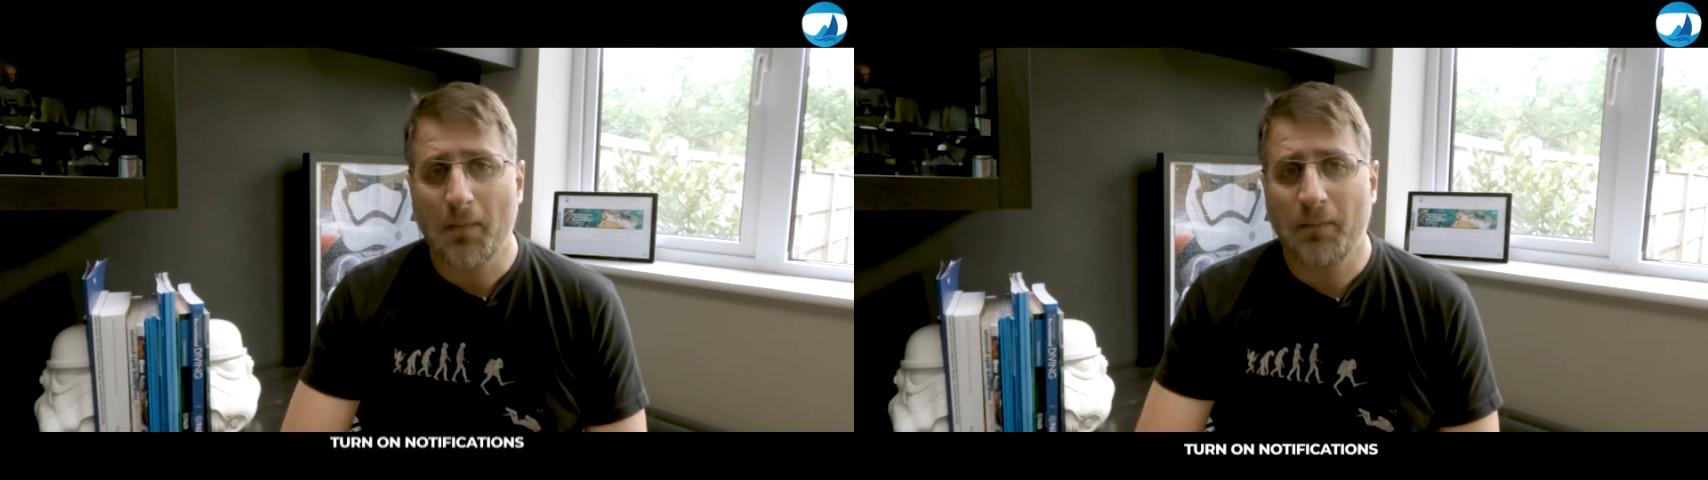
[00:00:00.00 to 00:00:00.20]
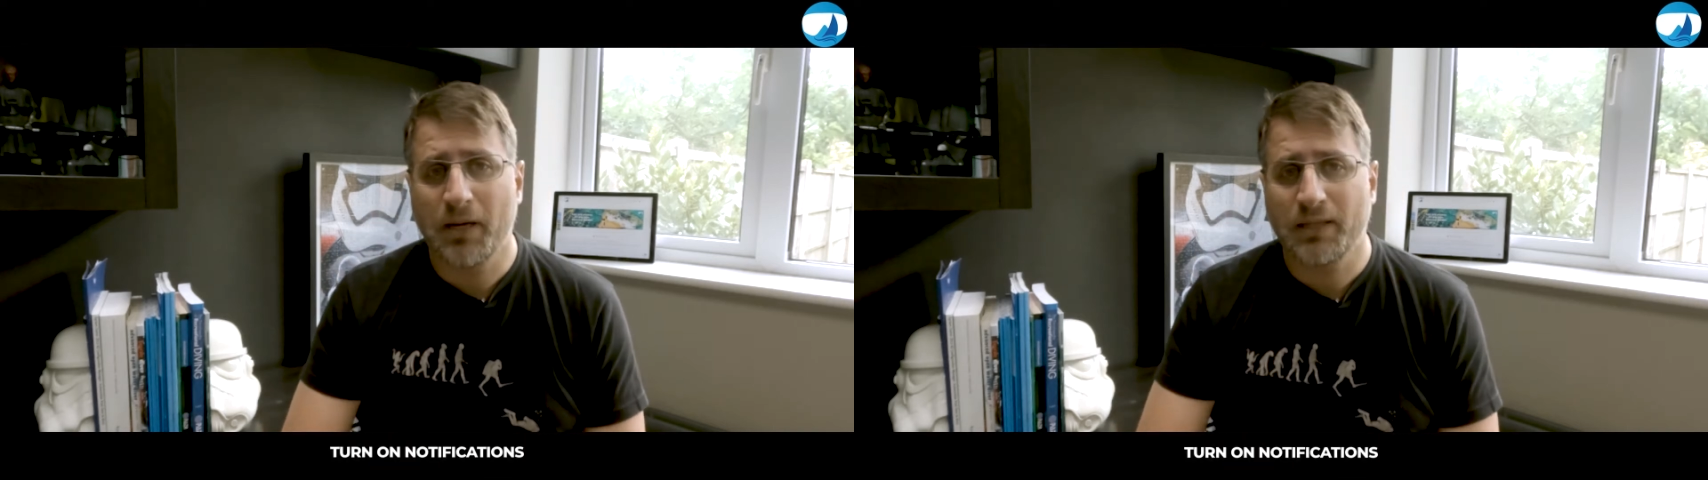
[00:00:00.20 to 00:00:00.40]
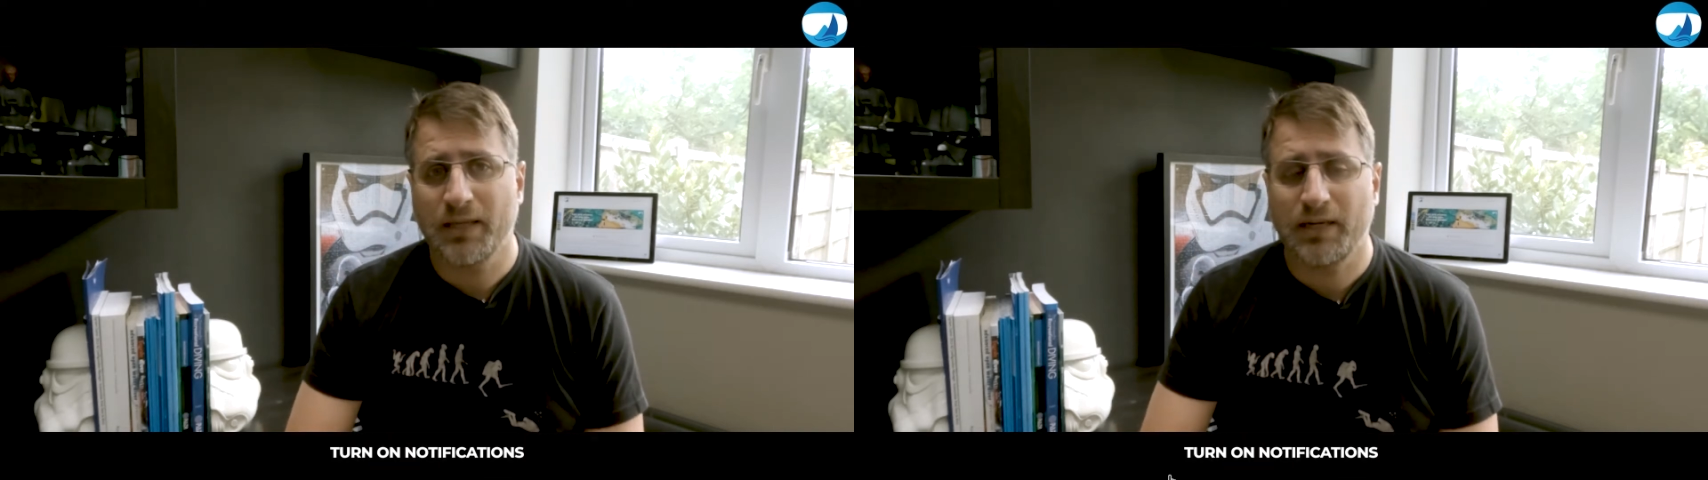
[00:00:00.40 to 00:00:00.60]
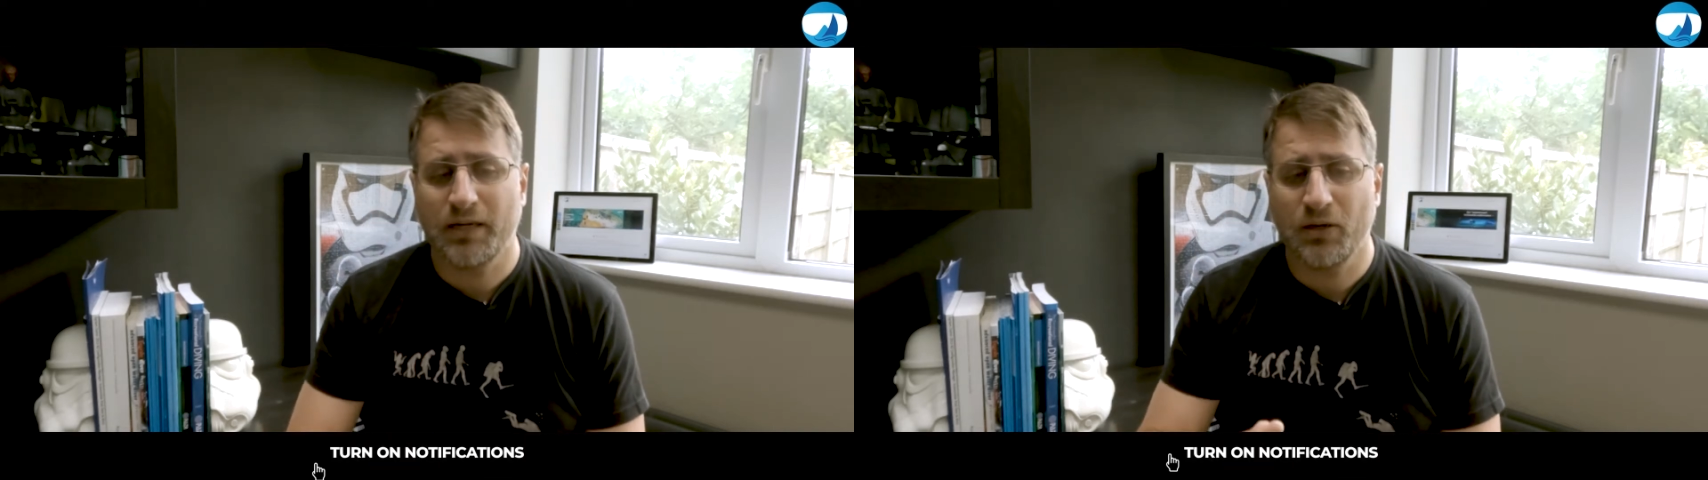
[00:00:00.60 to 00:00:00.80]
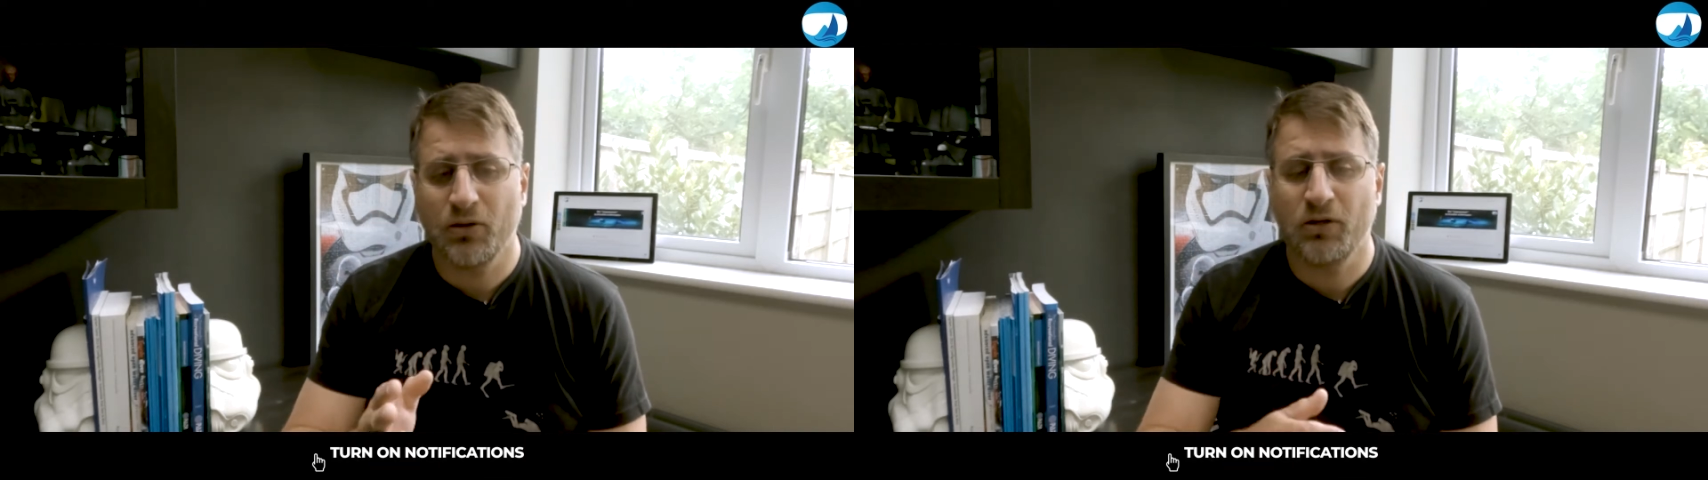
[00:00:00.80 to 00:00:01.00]
but there
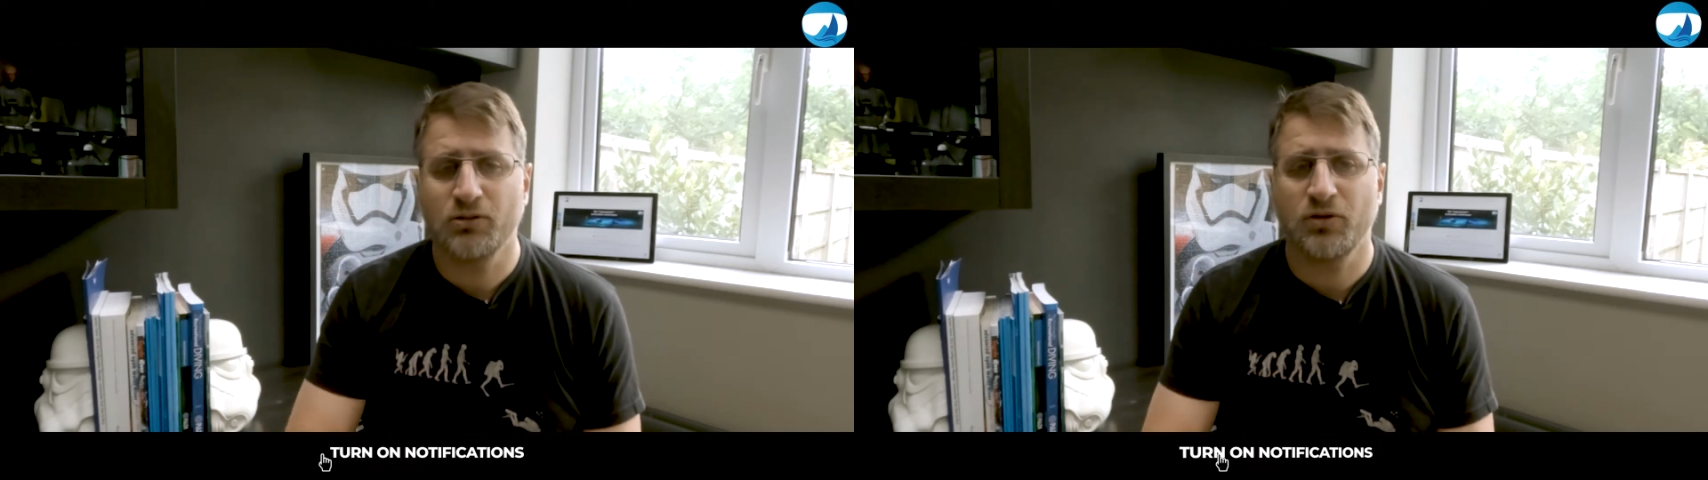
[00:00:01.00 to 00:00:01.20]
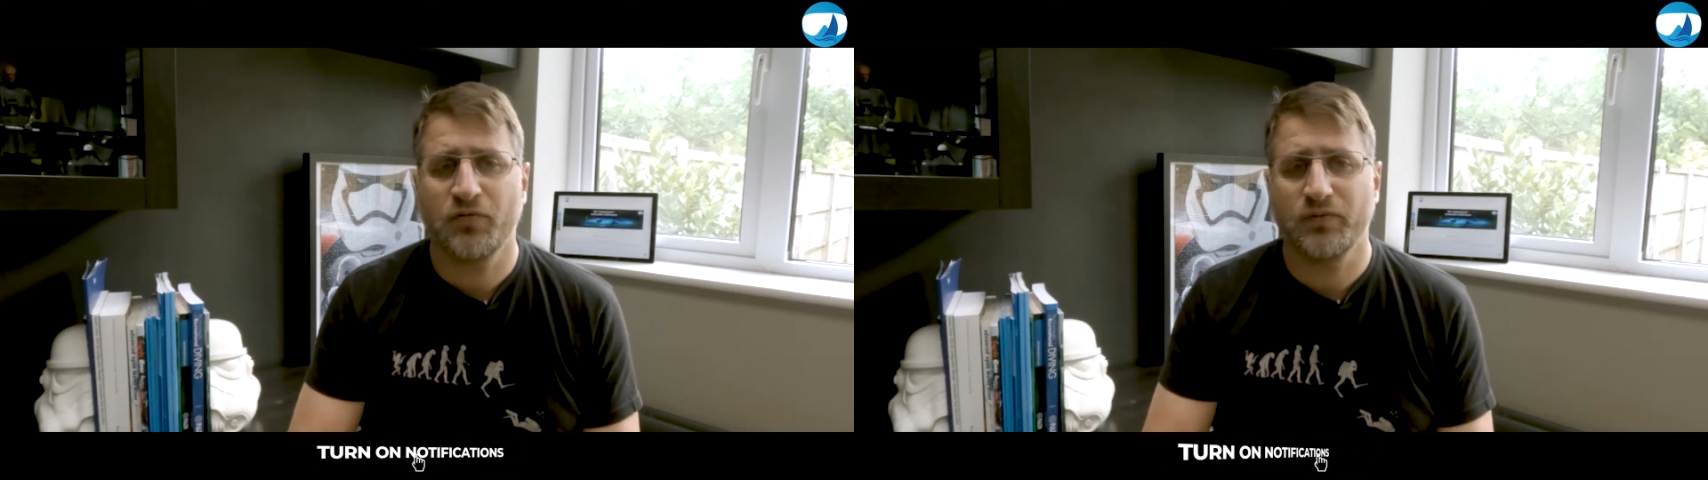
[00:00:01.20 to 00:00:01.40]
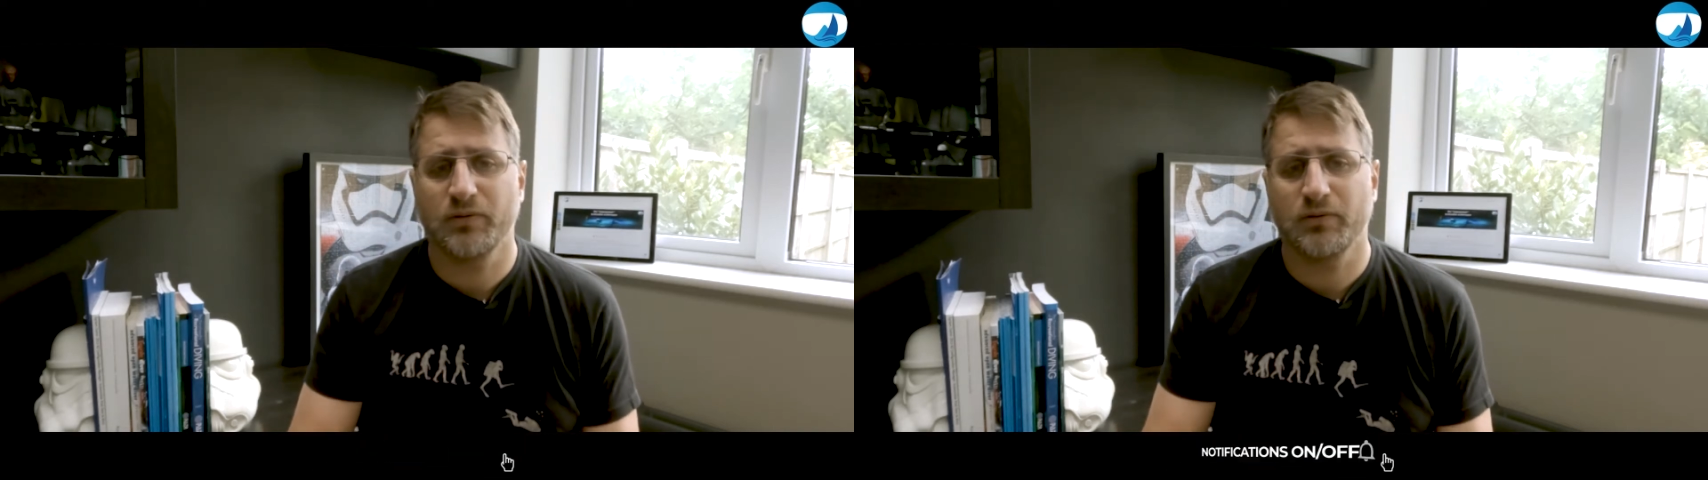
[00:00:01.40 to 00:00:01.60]
are lots of